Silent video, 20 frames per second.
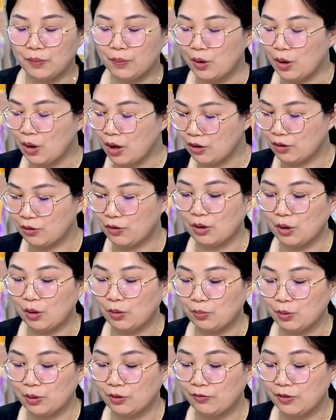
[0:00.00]
On
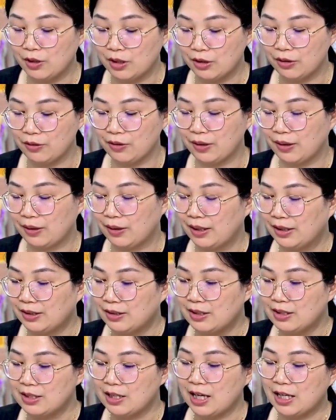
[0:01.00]
non-woven
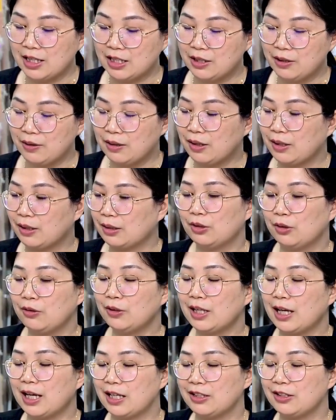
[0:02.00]
interlining, you
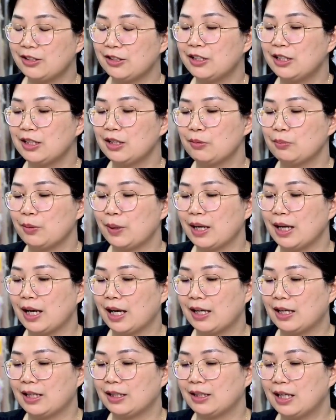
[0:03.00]
can't see where
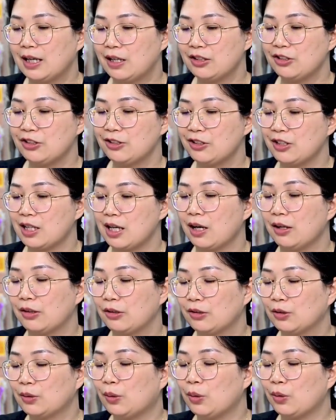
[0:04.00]
any yarn
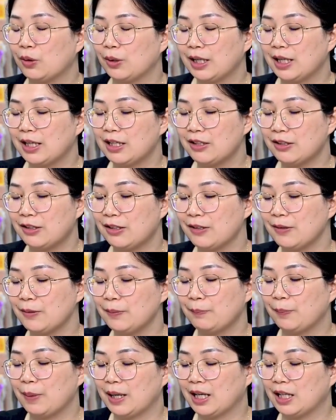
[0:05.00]
starts or ends.
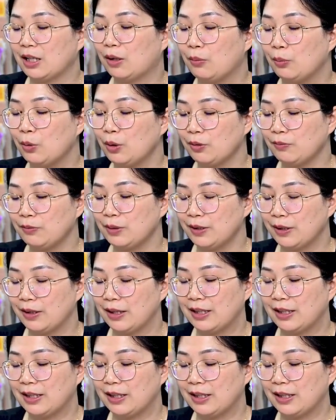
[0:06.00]
Main woven